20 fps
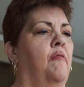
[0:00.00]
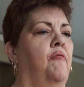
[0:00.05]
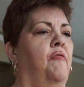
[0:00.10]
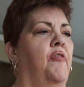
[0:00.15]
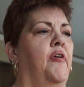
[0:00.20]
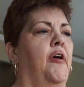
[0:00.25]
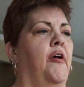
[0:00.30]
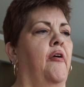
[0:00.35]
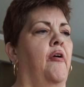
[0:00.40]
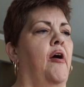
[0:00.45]

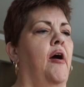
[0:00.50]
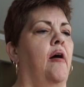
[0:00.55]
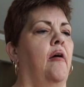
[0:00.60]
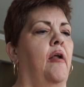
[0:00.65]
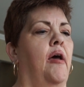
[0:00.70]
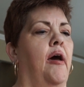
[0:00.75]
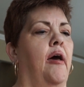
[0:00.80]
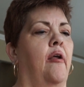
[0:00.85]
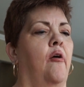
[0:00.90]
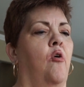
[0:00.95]
figure
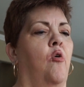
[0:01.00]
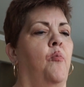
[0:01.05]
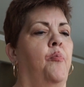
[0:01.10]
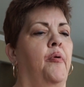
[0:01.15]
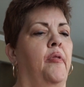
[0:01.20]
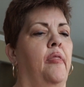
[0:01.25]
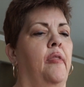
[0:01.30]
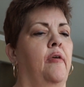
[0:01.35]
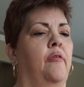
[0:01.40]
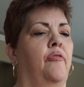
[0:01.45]
out how to
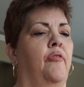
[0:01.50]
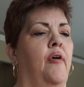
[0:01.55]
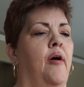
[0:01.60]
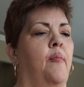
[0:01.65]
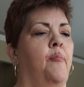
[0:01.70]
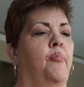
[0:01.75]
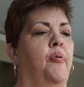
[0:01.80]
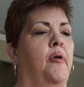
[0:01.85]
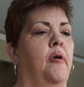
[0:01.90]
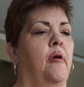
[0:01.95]
open this
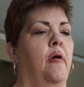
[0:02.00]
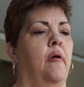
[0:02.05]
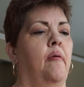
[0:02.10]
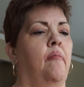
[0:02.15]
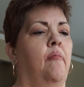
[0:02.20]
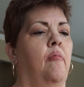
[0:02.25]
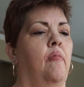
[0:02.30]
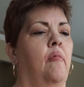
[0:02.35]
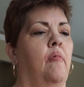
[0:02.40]
up here